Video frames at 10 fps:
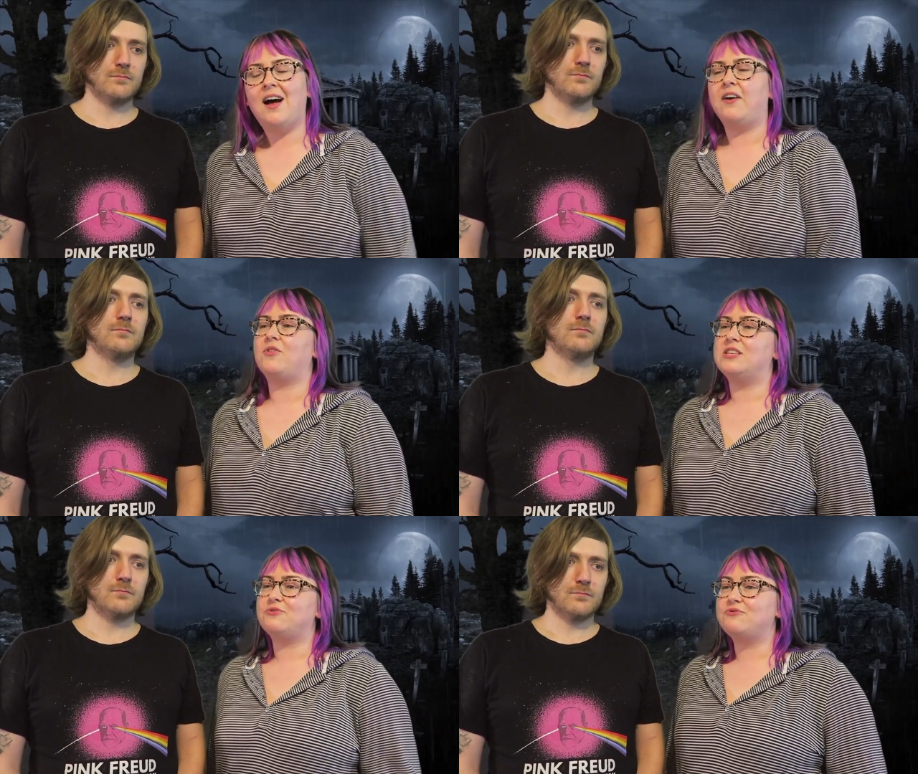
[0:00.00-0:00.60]
Speaker 1: I've
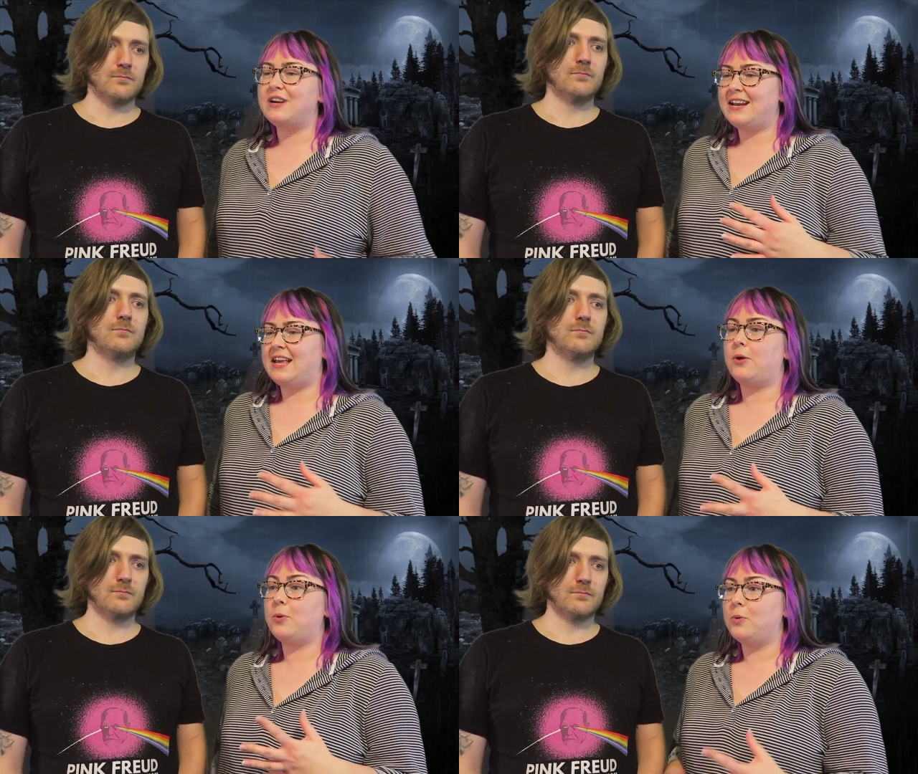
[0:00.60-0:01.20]
got this
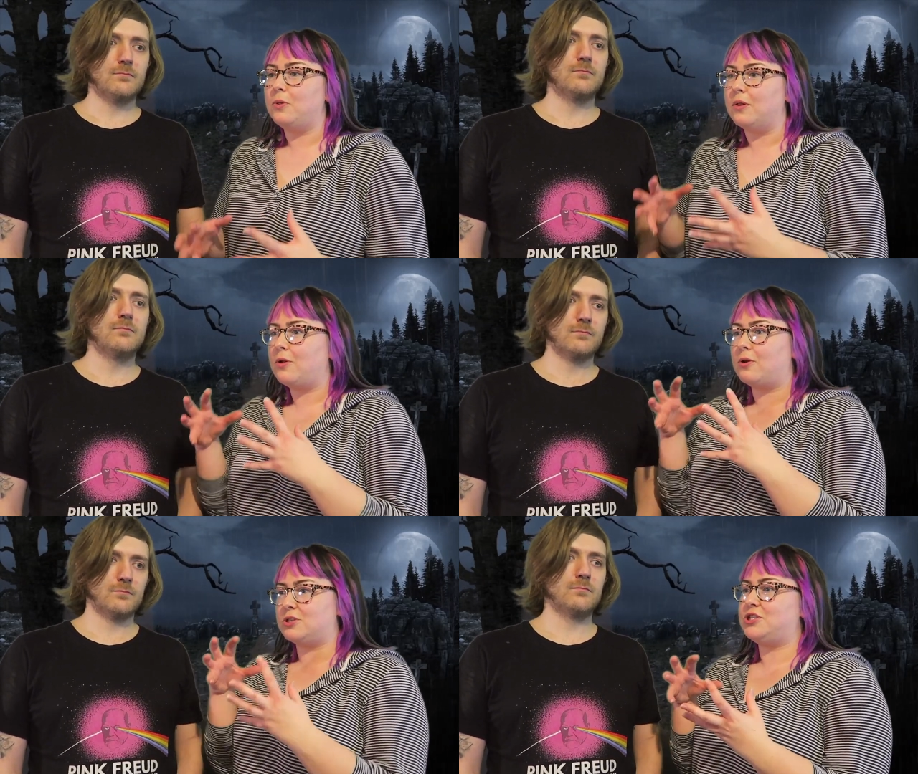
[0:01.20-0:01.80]
really cool
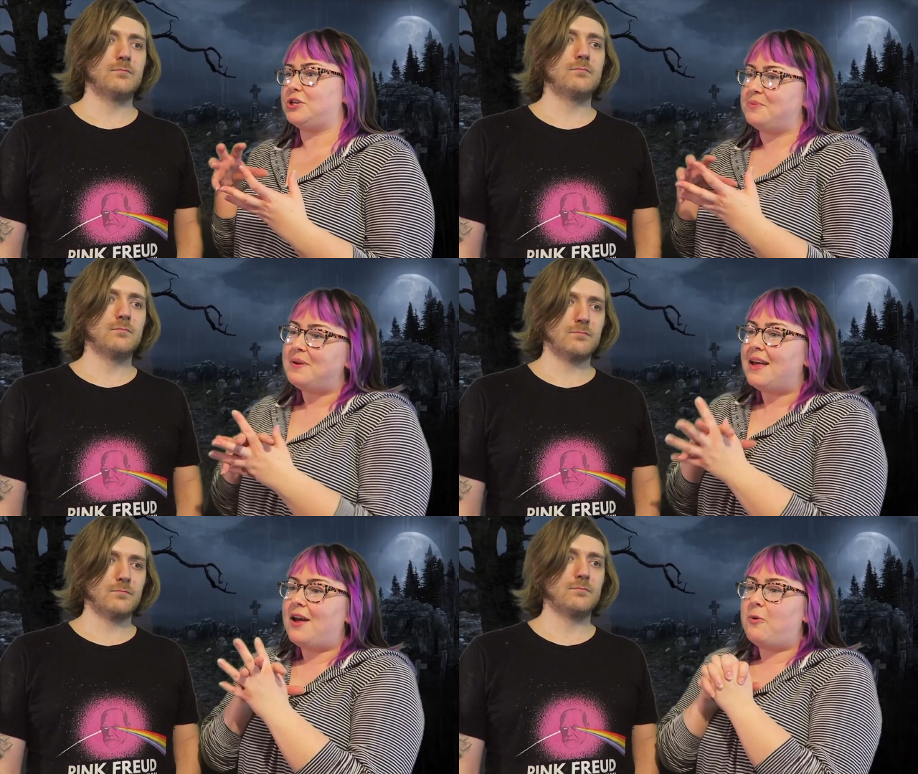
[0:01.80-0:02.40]
costume
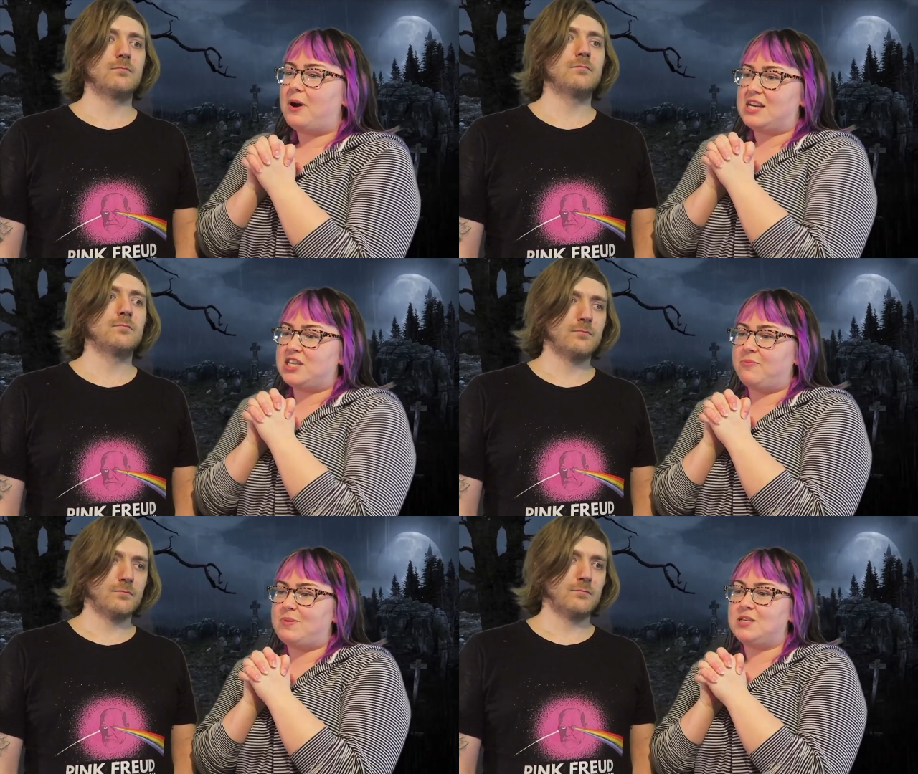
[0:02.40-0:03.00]

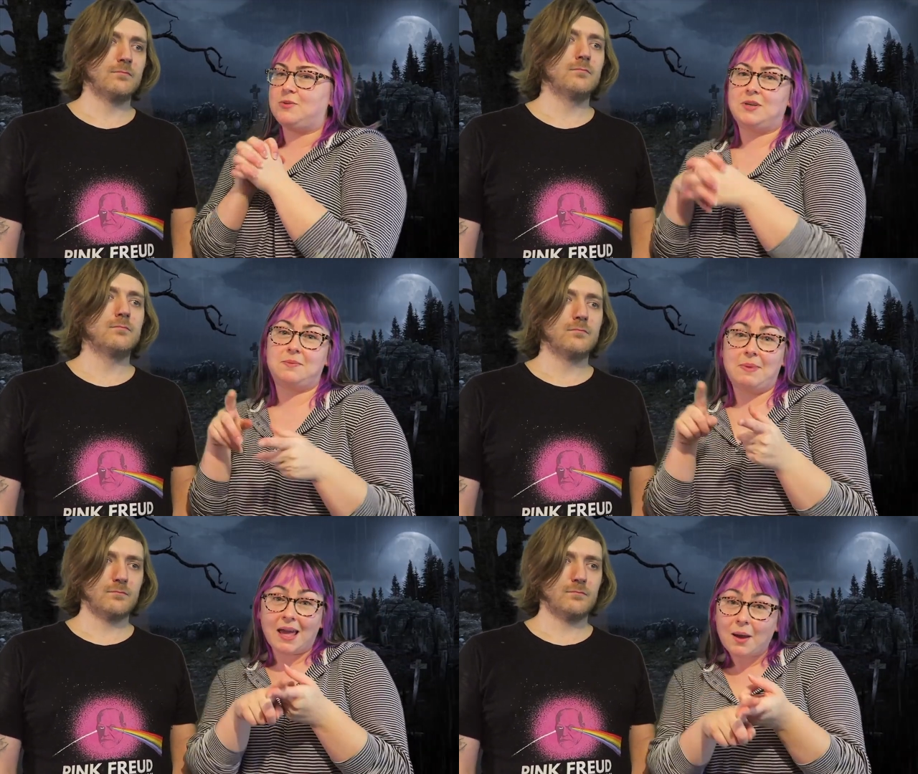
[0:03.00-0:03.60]
which I've been doing
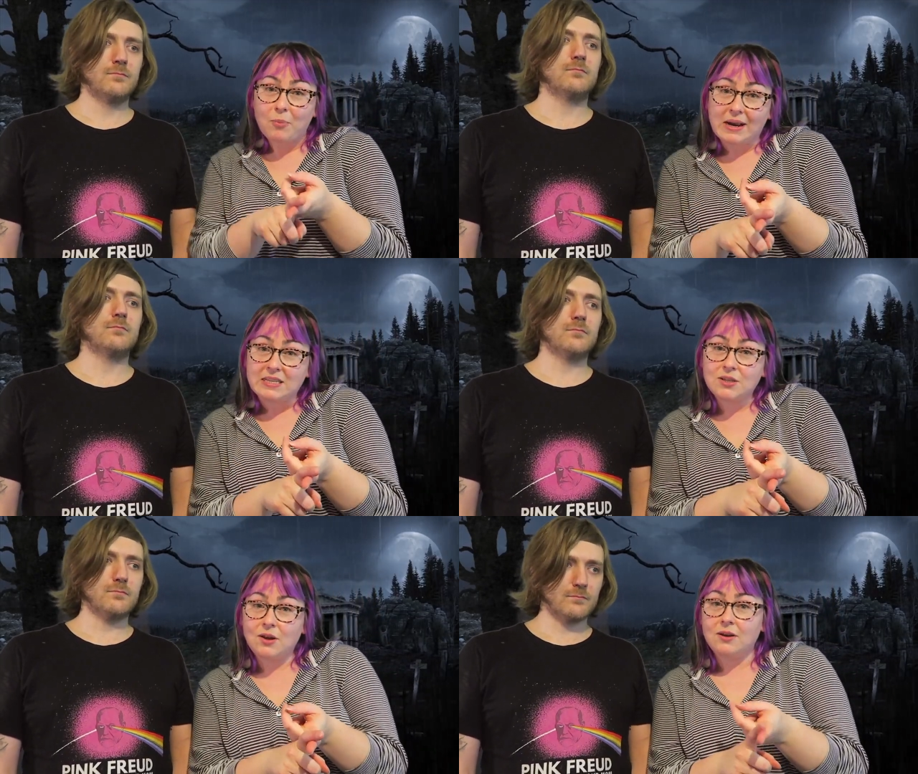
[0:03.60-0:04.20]
some makeup
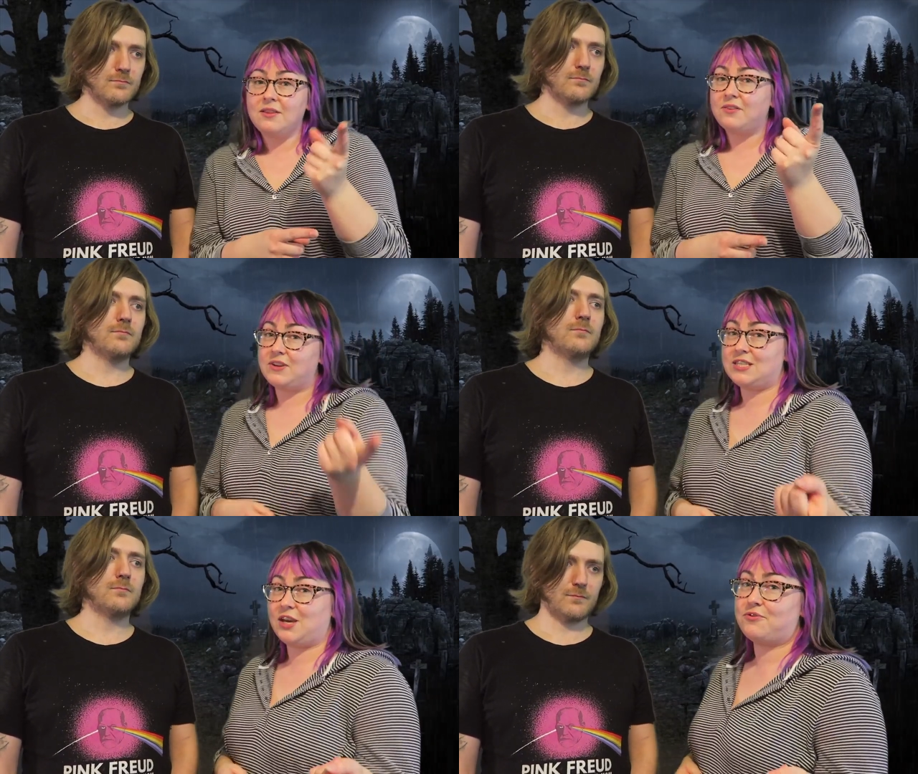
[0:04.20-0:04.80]
practice on. The
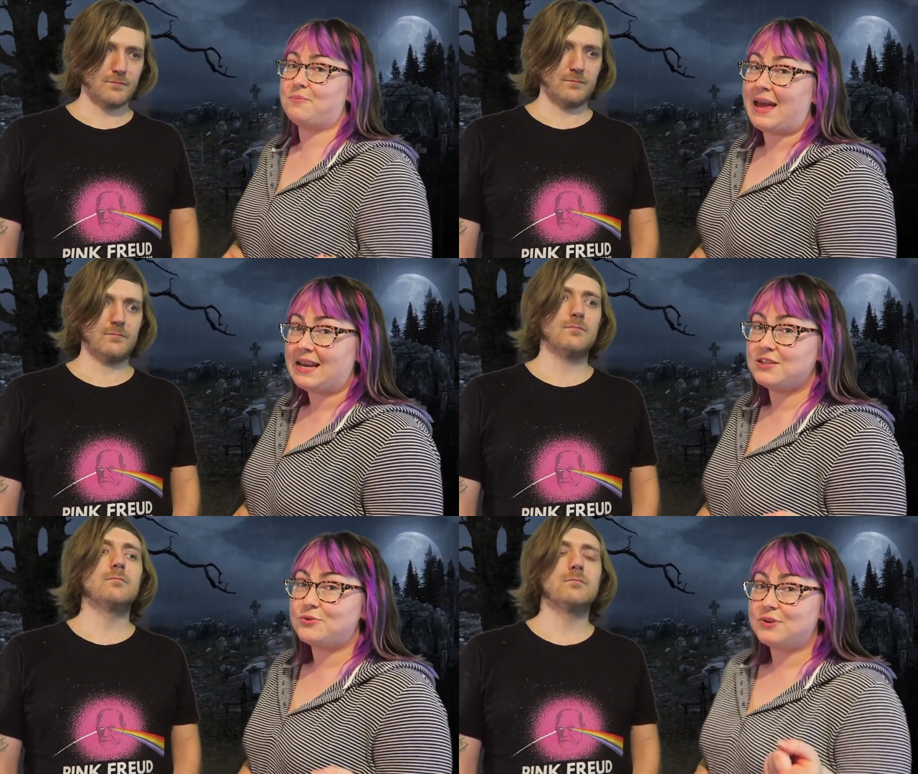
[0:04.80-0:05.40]
video from
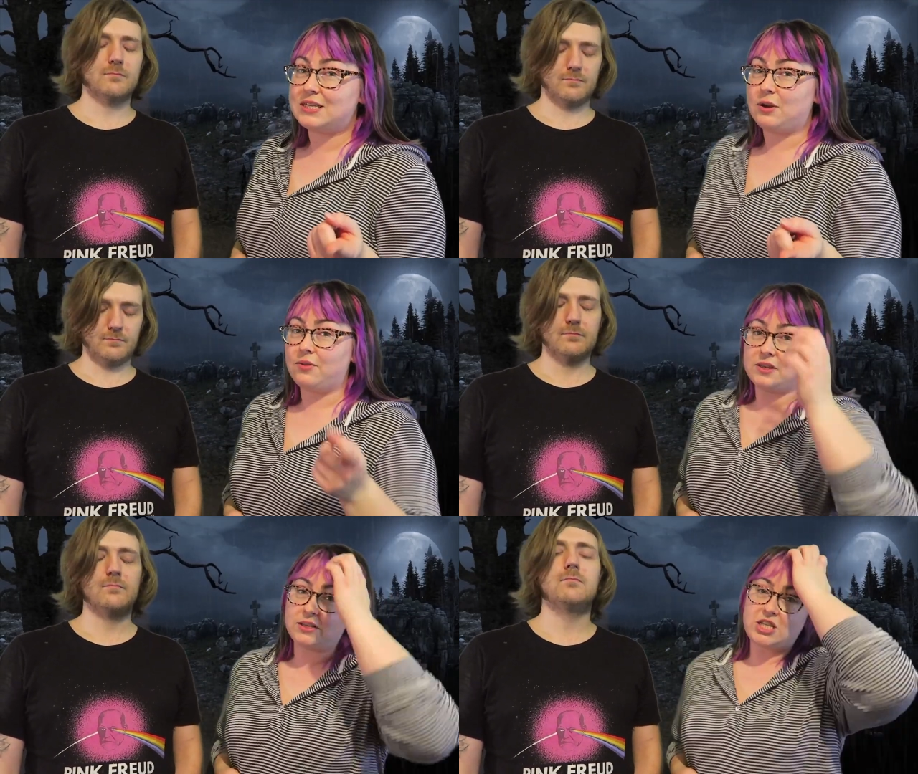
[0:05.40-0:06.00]
that is already
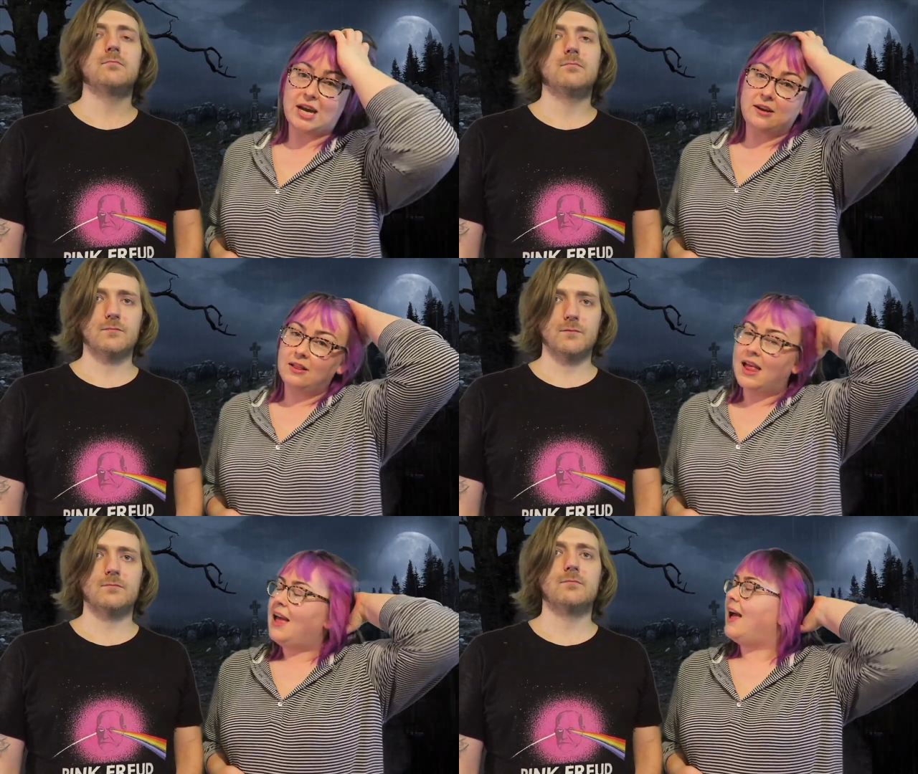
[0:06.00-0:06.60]
on the
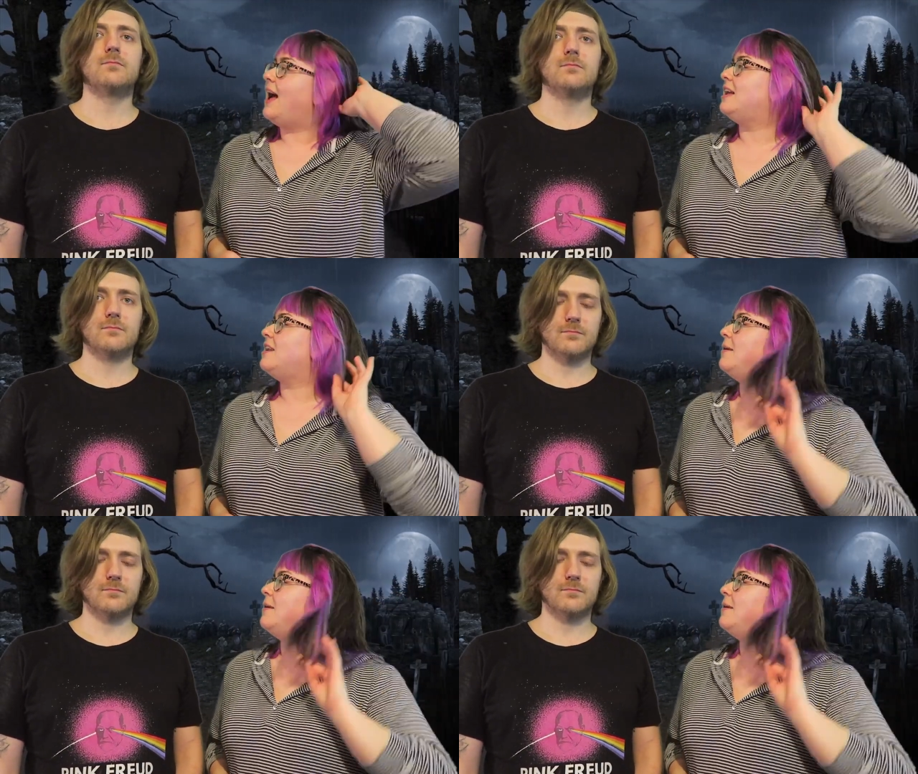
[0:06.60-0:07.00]
channel, and